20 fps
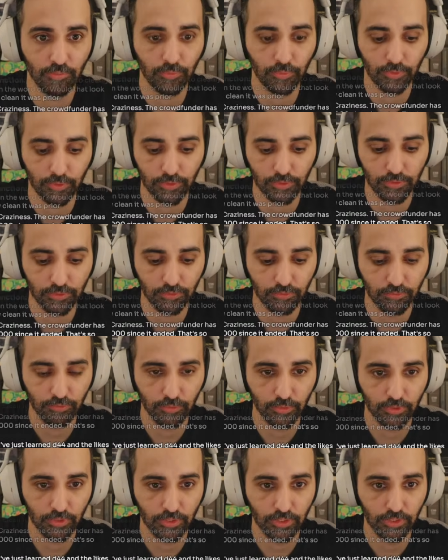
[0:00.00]
plus
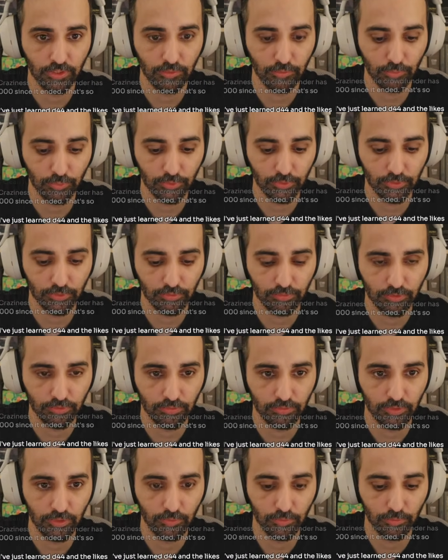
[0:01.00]
14 plus 15